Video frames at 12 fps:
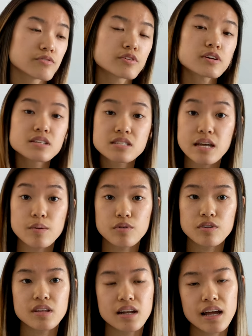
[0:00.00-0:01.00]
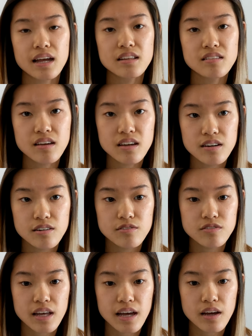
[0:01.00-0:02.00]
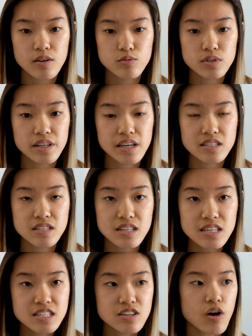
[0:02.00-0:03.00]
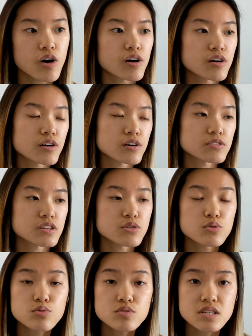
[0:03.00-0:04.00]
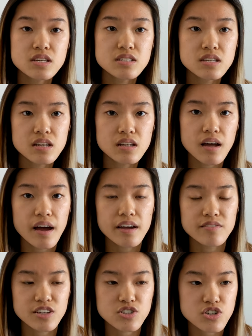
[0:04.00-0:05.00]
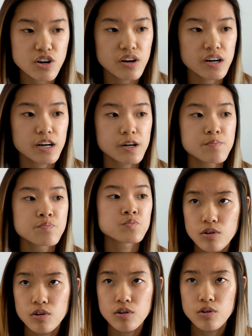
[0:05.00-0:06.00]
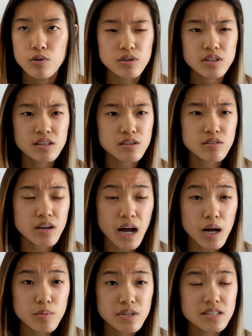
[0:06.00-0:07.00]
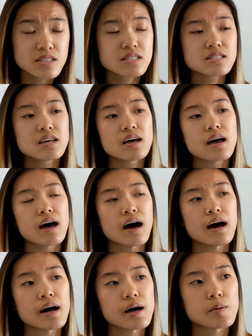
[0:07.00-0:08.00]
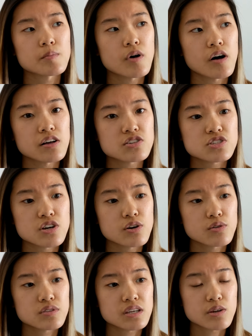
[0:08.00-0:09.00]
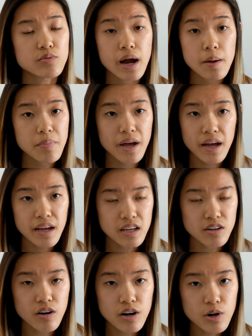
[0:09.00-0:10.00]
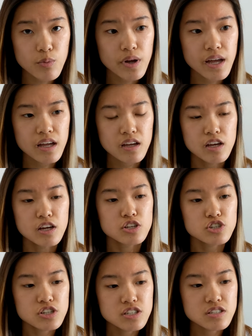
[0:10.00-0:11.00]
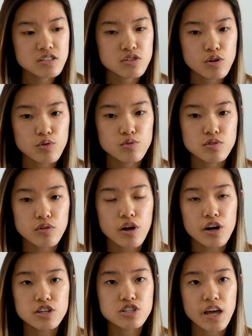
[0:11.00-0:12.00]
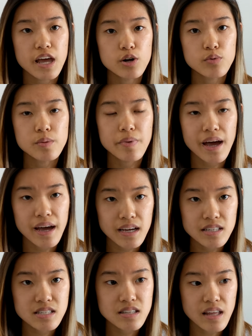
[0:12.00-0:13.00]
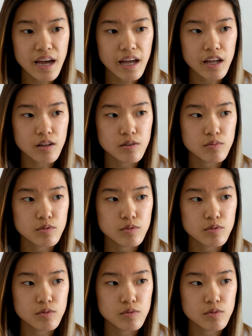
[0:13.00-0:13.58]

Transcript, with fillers: for example, that I can think of that relate to this are the oozes in I F S Sharaf or the little goblins, um, also the rat pack in Arcway, just those large A O E packs that